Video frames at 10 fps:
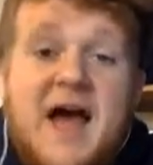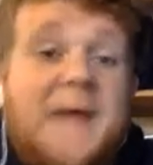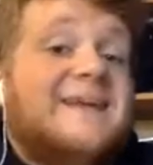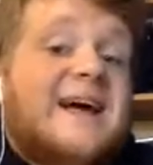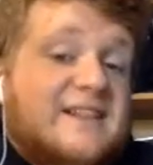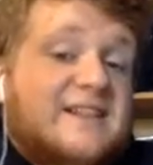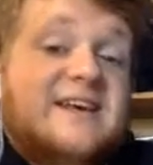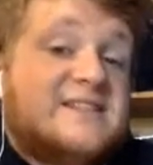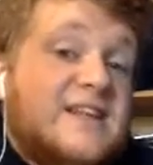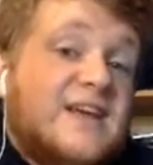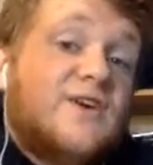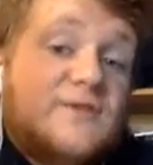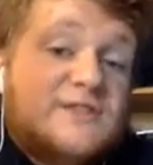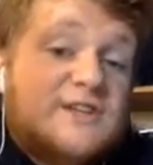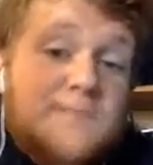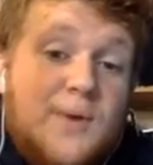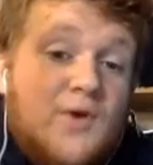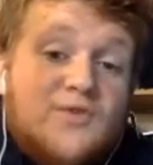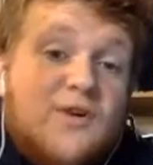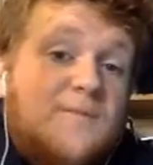I mean, at least they go to the
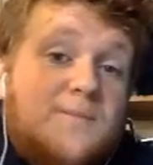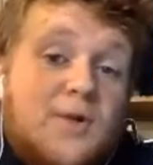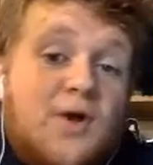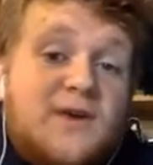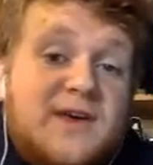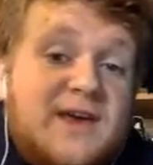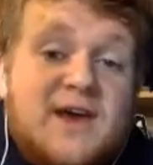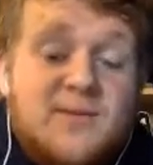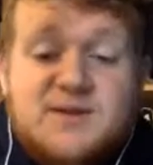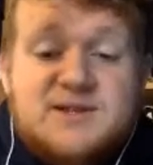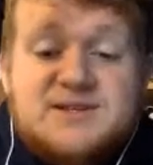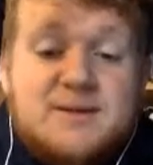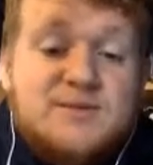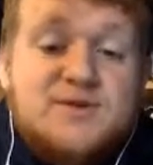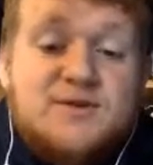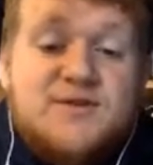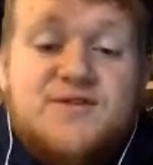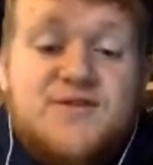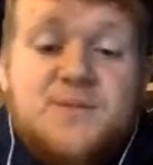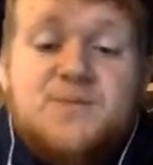bother of blocking it with some sort
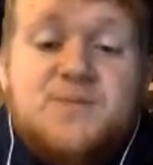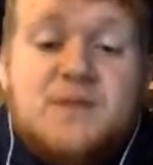of